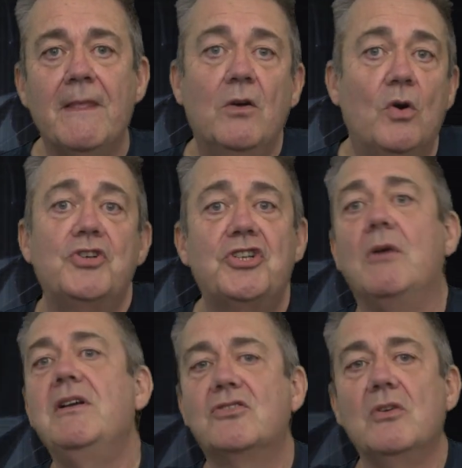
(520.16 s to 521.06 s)
or
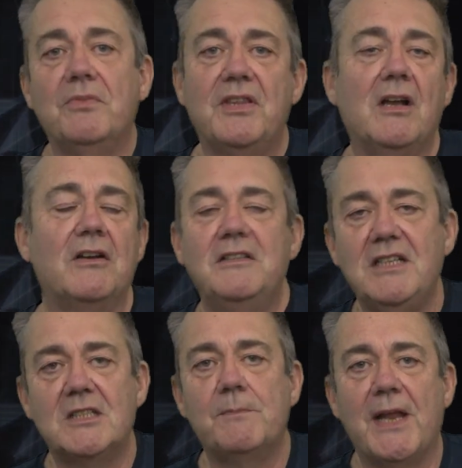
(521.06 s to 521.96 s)
showing something on a
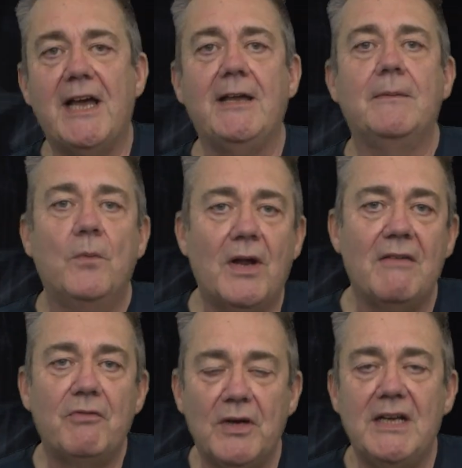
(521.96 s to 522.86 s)
display,
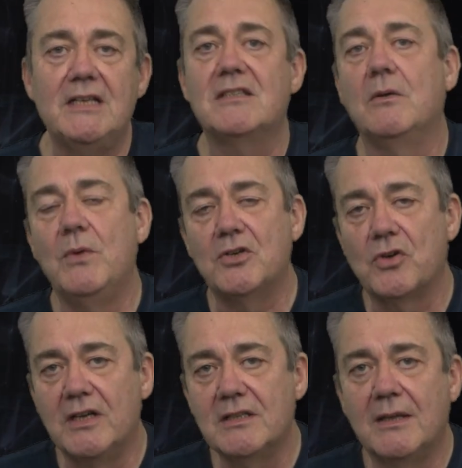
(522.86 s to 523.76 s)
whatever it is that we're
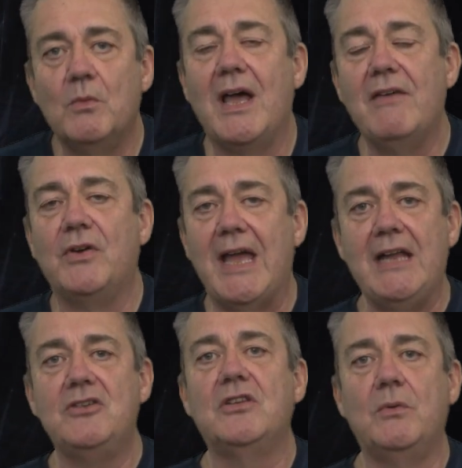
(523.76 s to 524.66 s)
trying, whatever
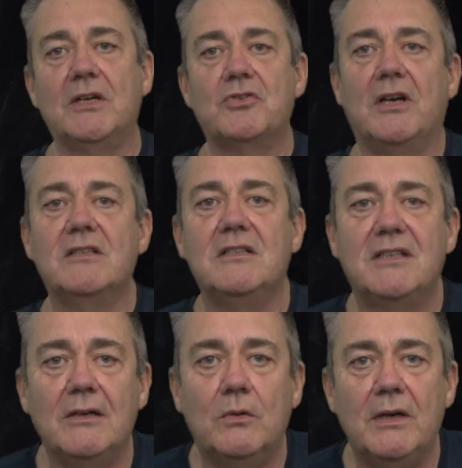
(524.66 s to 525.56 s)
edge that we are trying to
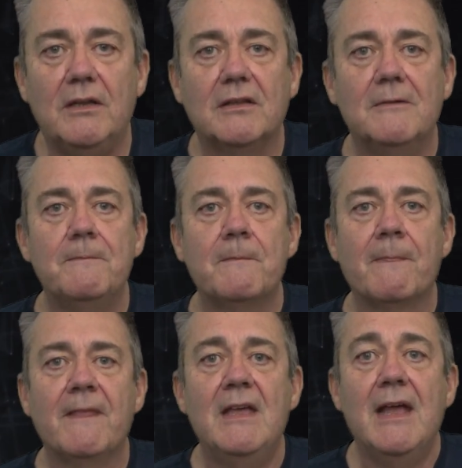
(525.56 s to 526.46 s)
deal with.
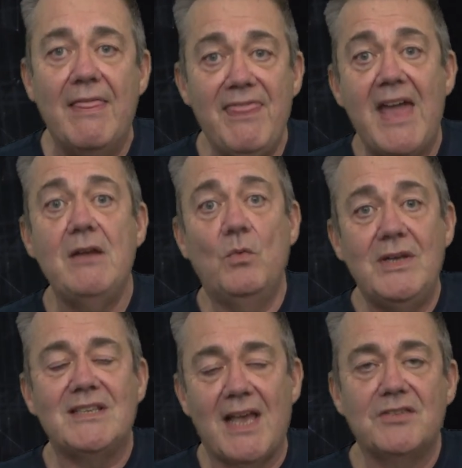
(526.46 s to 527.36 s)
And then we
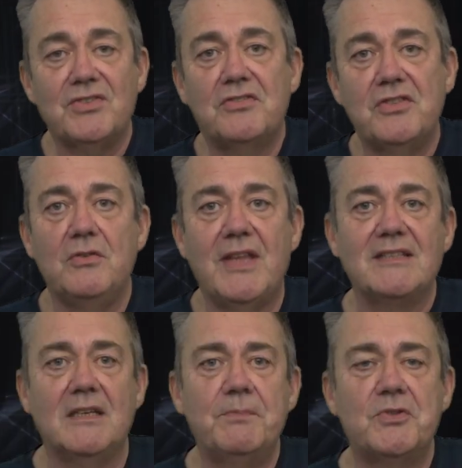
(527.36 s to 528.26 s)
test to
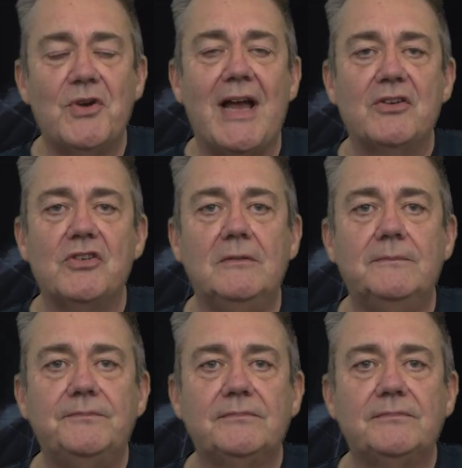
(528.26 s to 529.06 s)
that abstraction